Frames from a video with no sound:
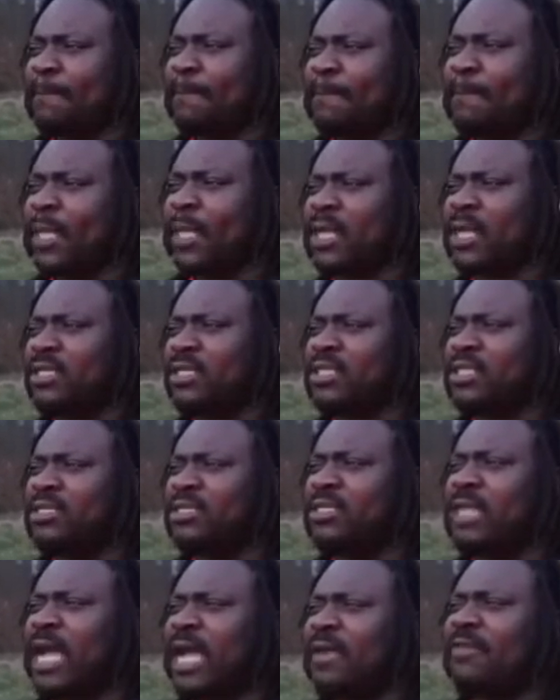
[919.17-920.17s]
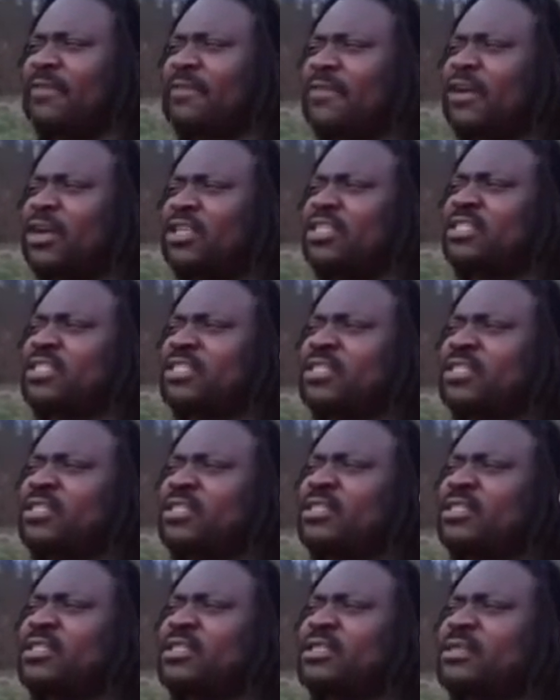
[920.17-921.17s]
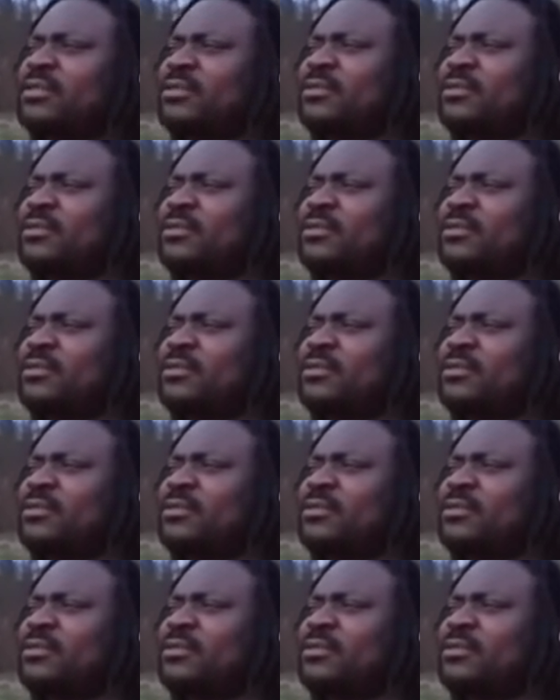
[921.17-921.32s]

Because the dark forces